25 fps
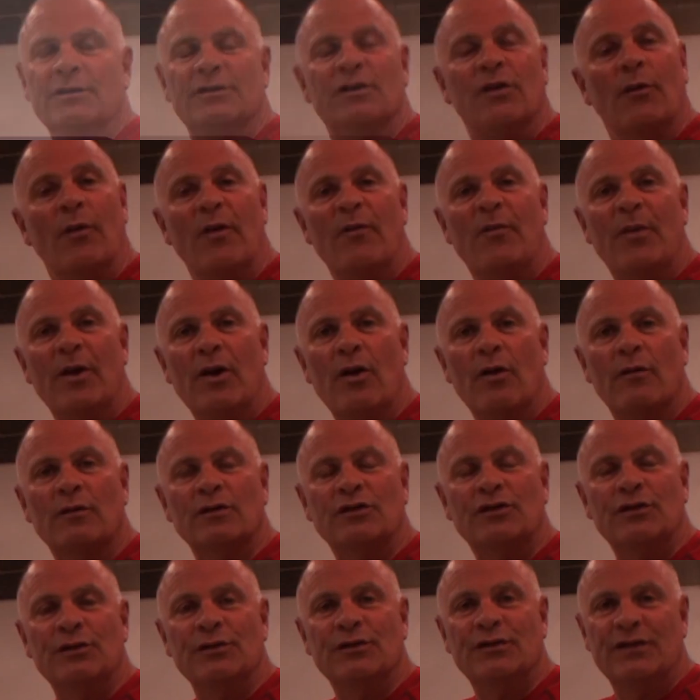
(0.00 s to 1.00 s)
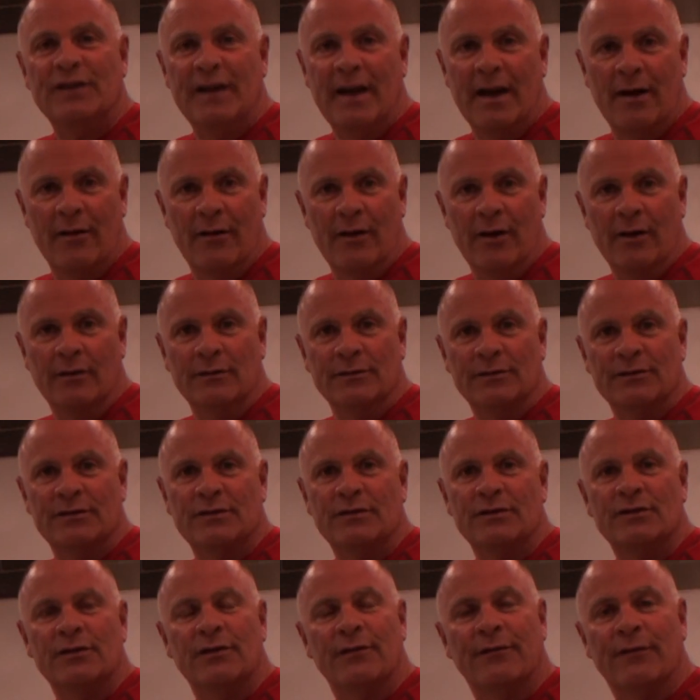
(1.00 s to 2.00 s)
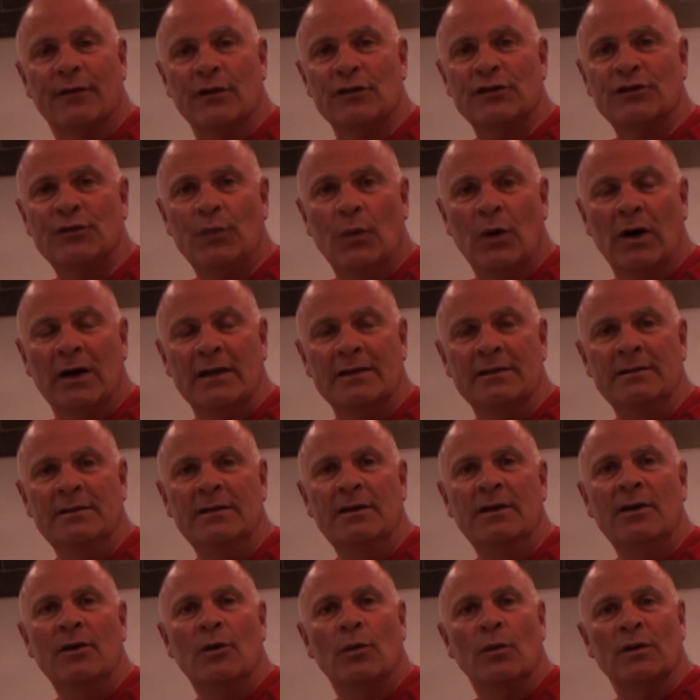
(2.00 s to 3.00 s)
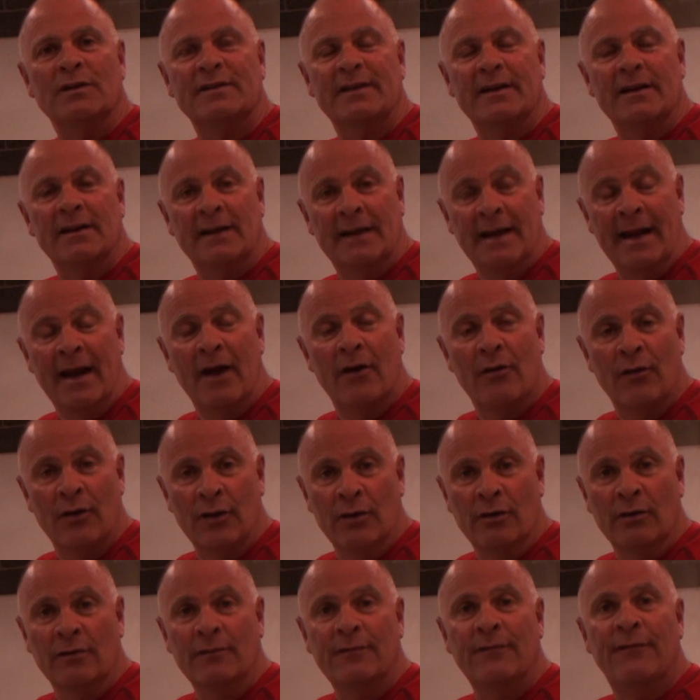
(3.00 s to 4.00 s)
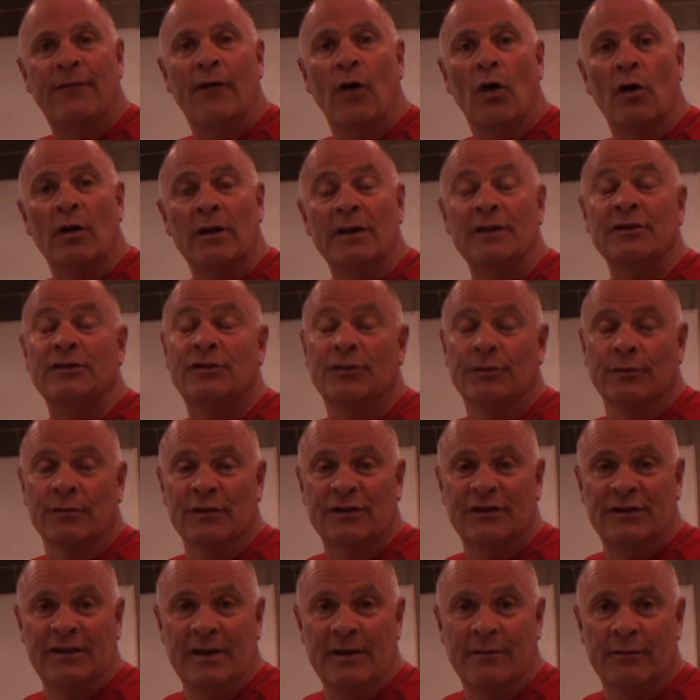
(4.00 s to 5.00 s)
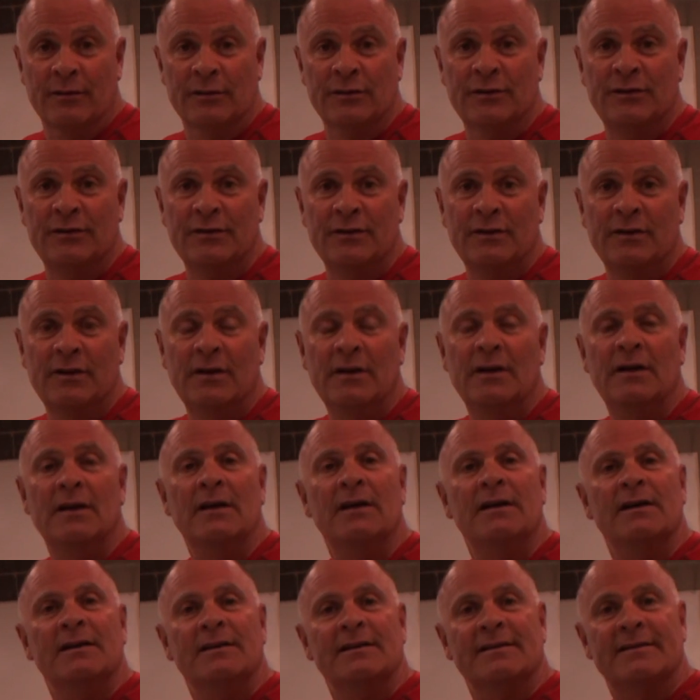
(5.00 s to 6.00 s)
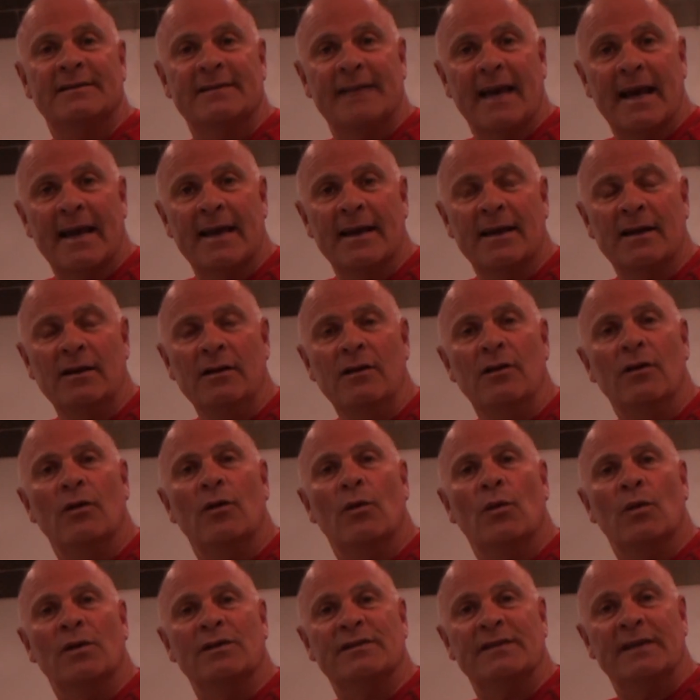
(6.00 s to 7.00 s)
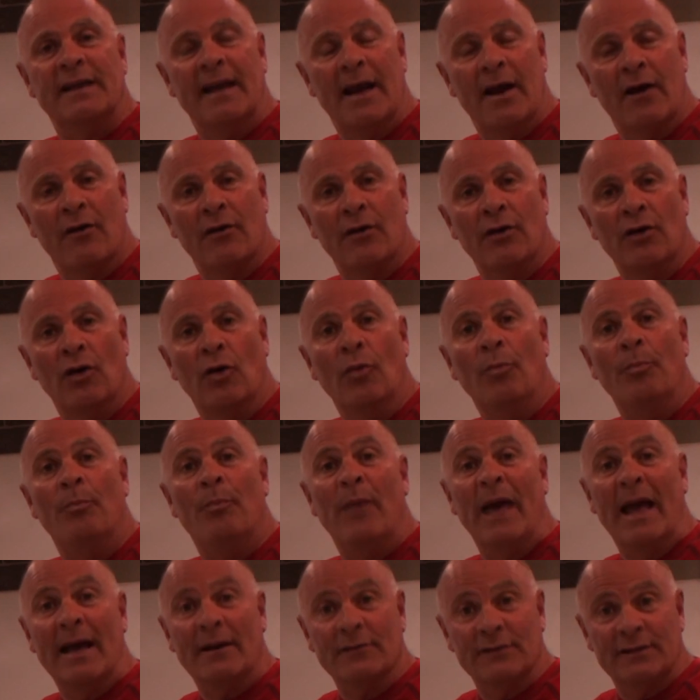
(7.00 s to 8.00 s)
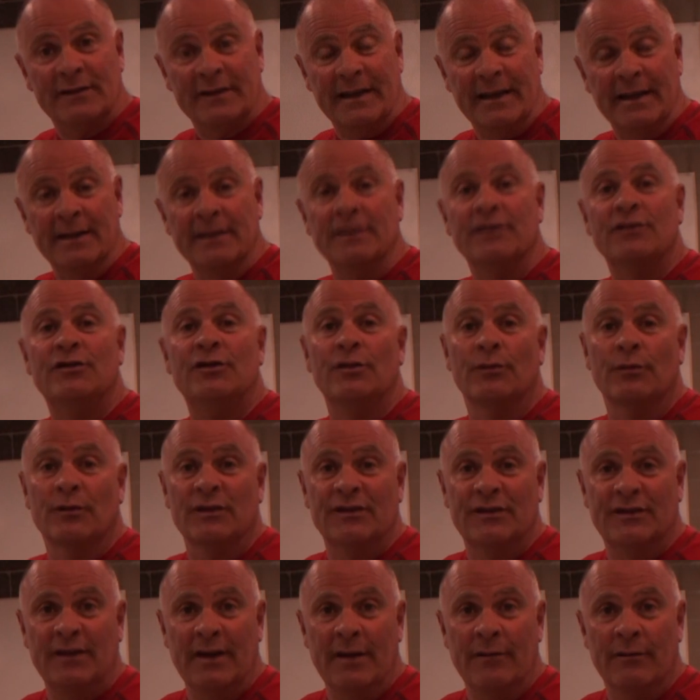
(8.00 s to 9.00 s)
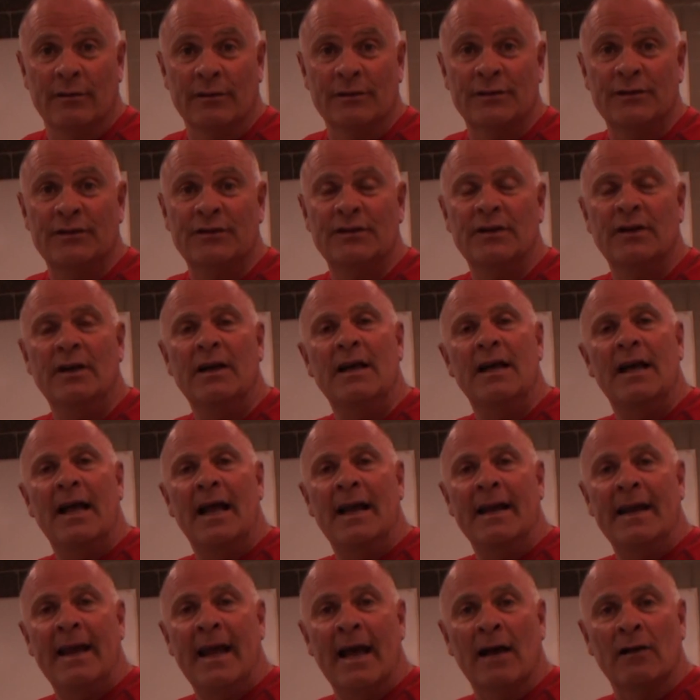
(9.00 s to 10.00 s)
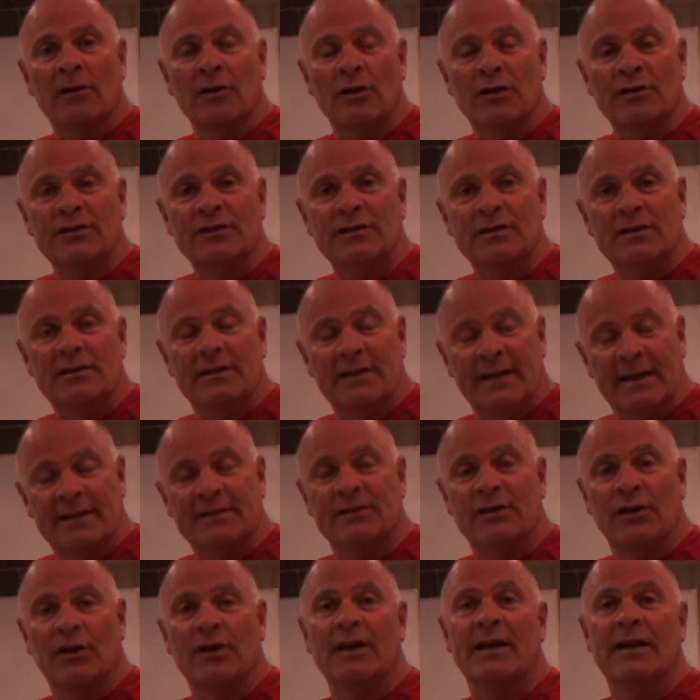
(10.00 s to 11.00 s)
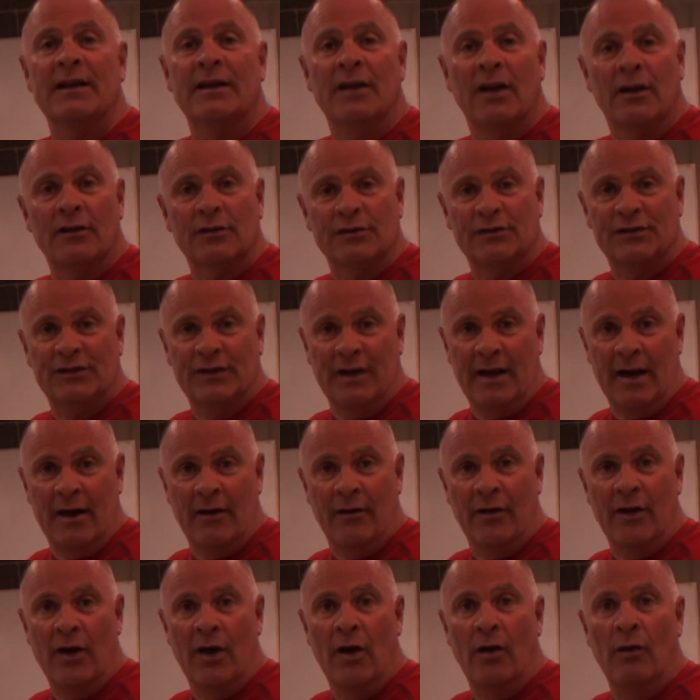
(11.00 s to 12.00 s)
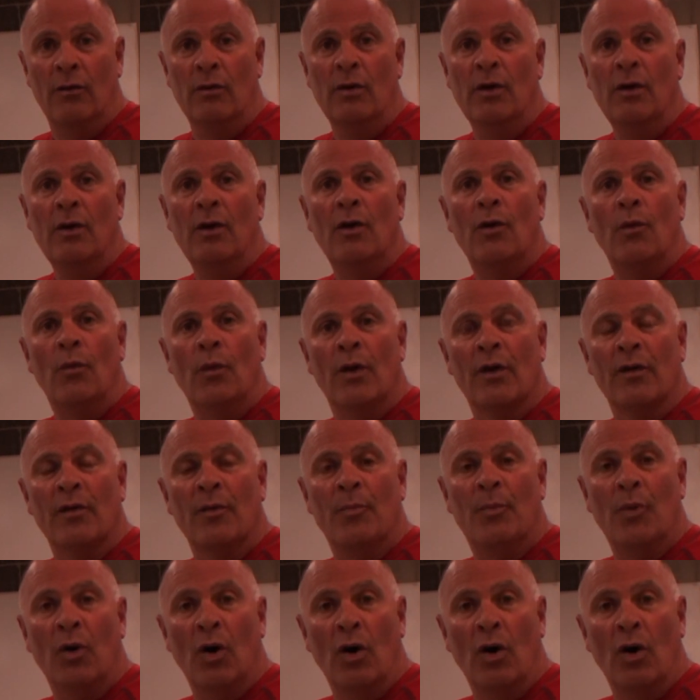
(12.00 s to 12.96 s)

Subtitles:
So we've been over 2 scenarios. The first one was an aerial falling to receivers. The second was an aerial bouncing to receivers. And now let's look at another scenario where the